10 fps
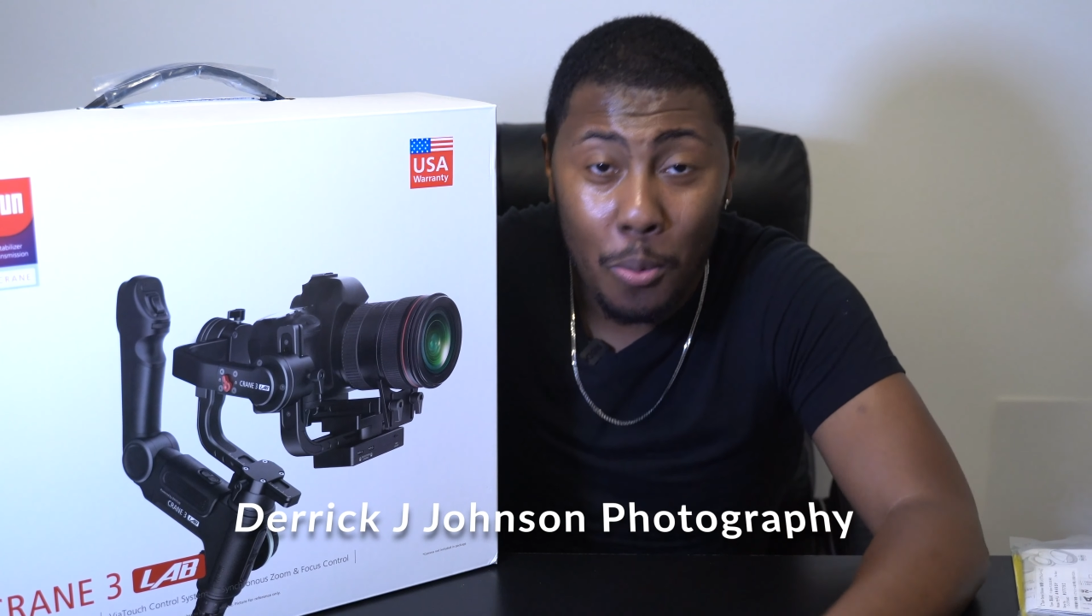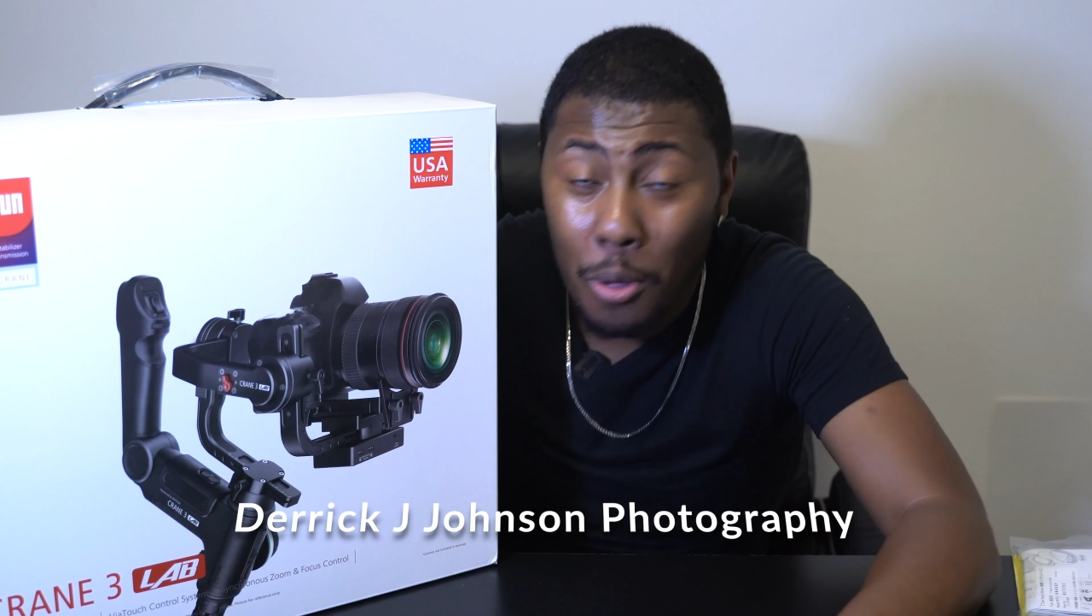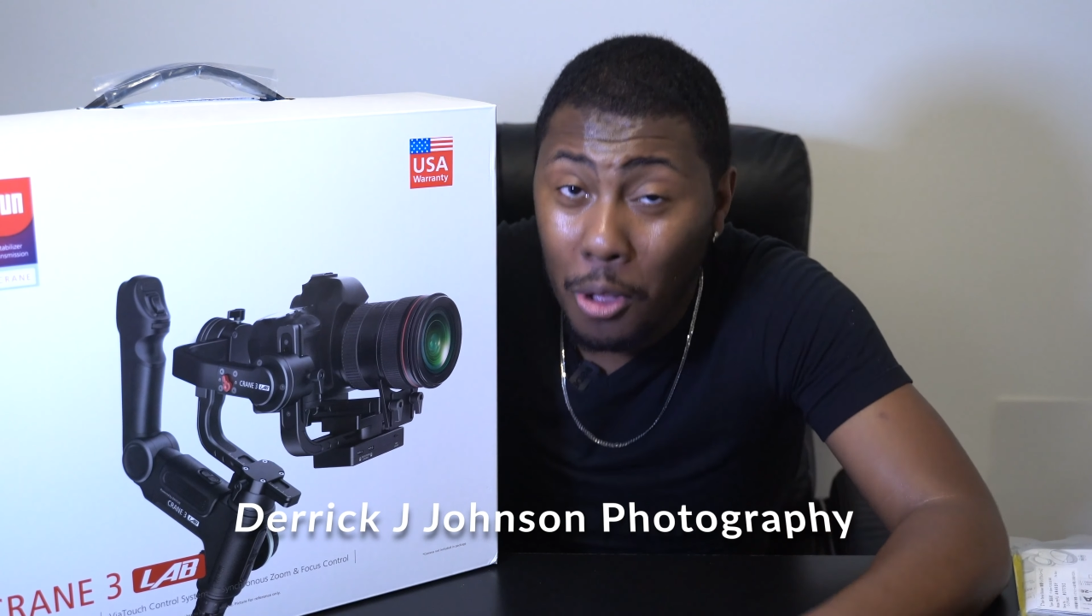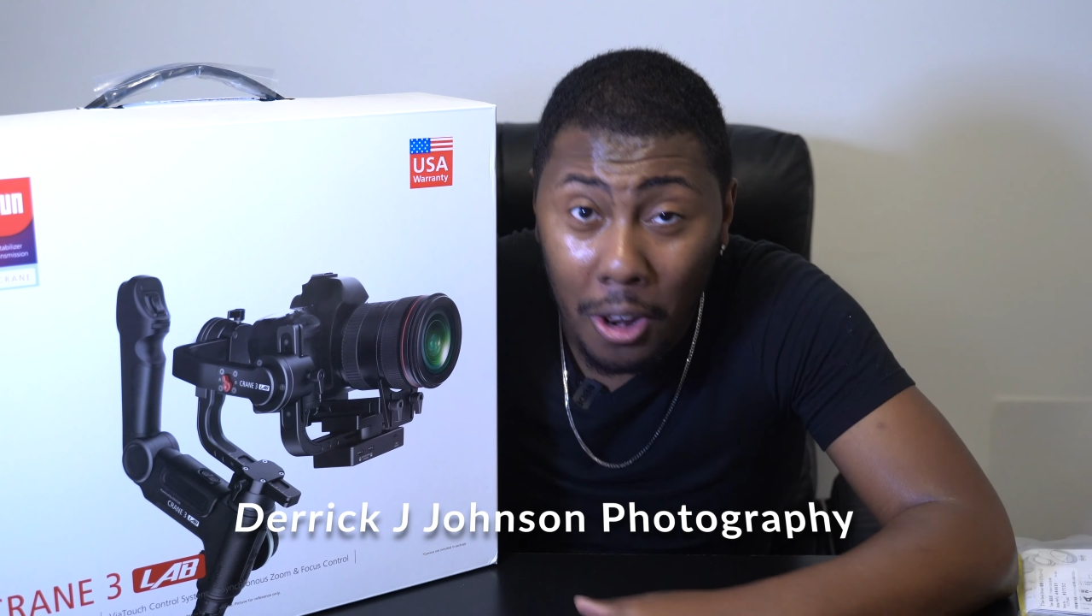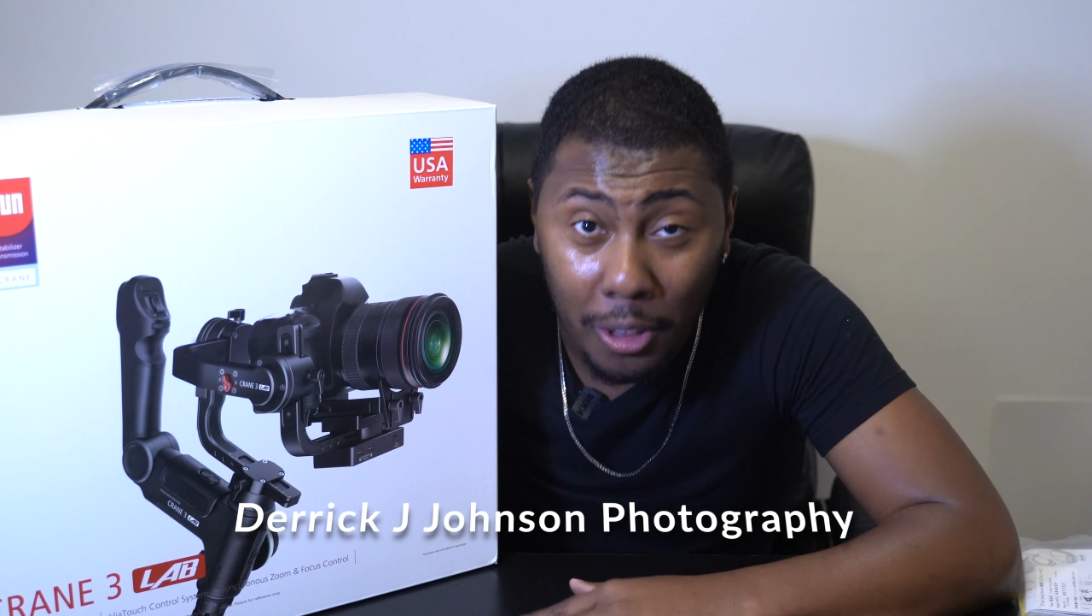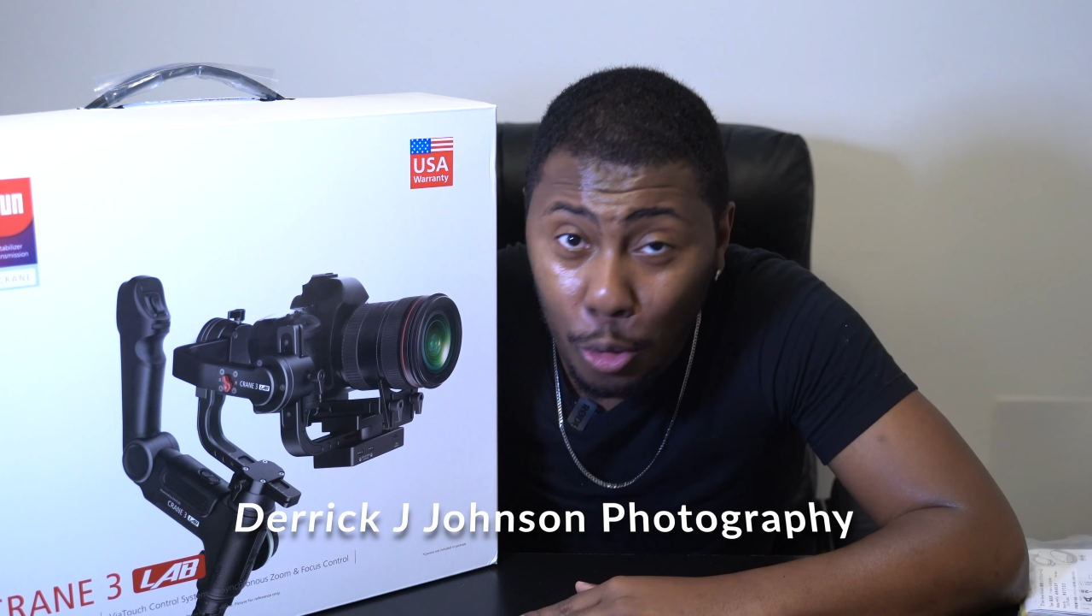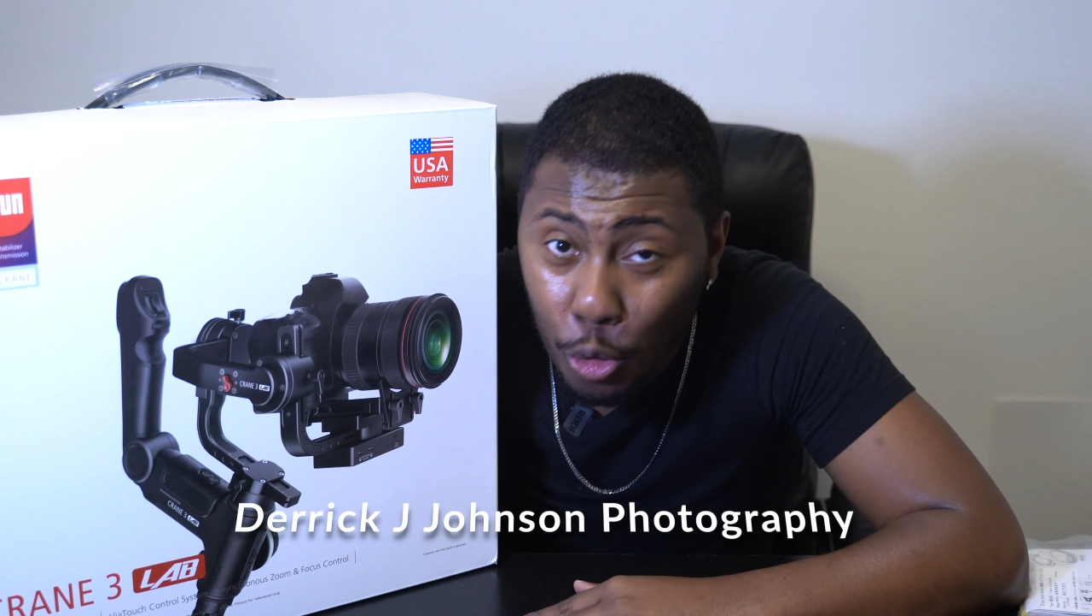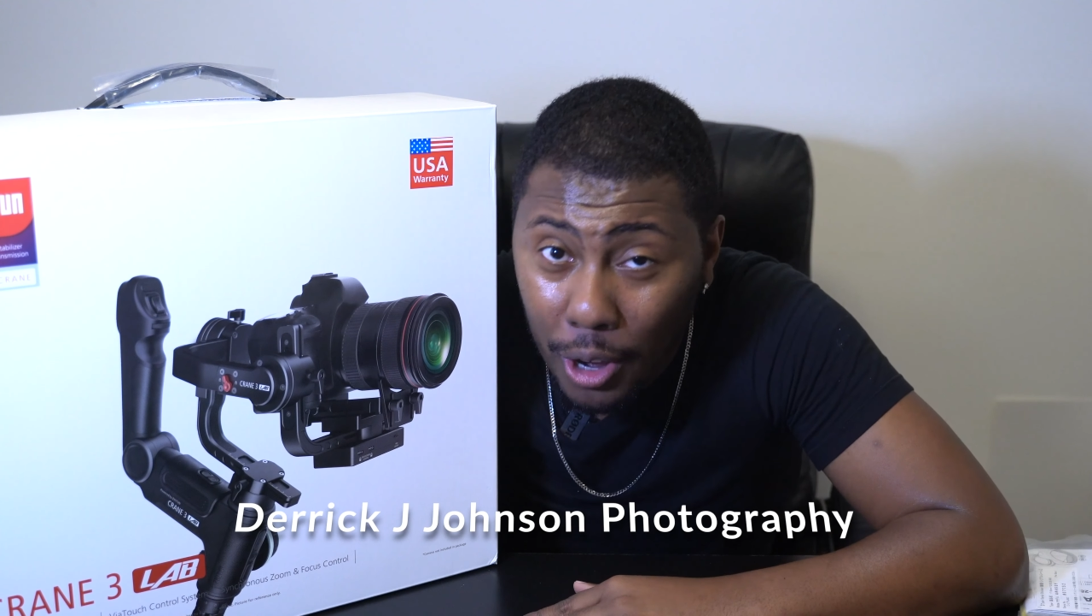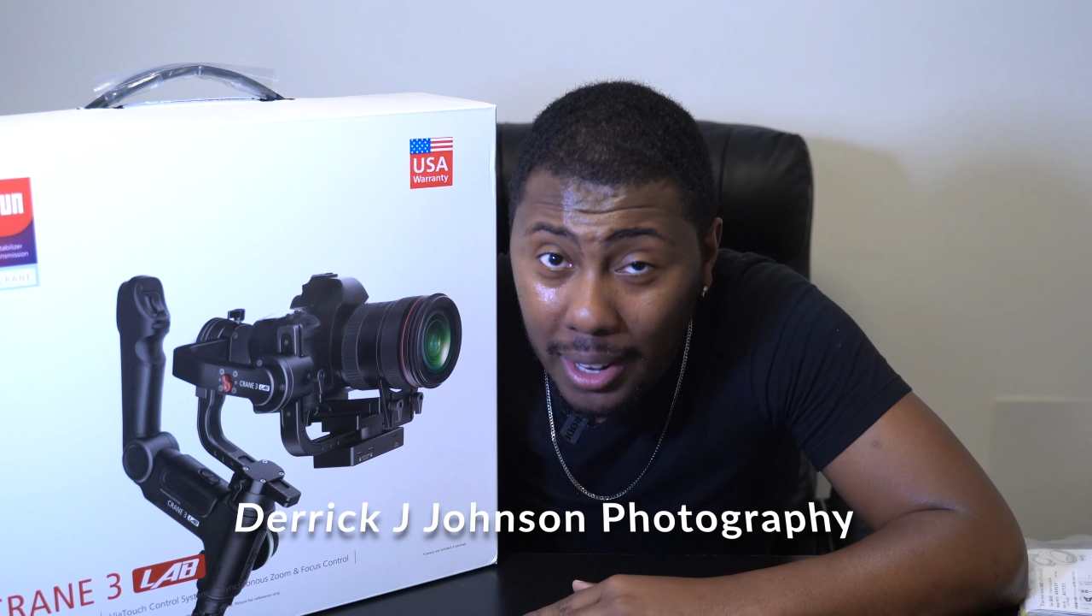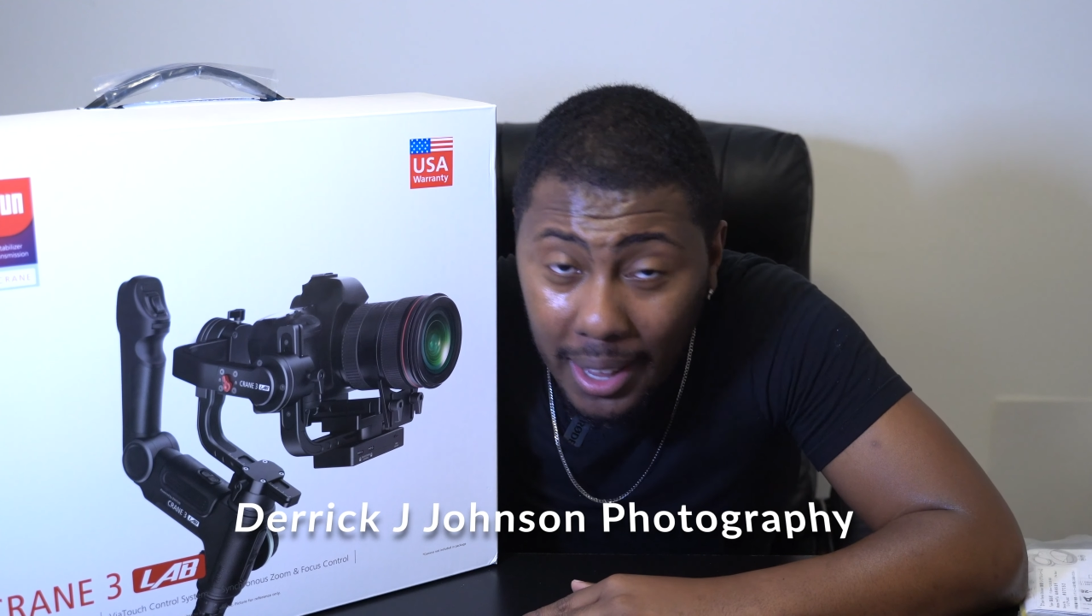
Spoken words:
We're gonna call it the Crane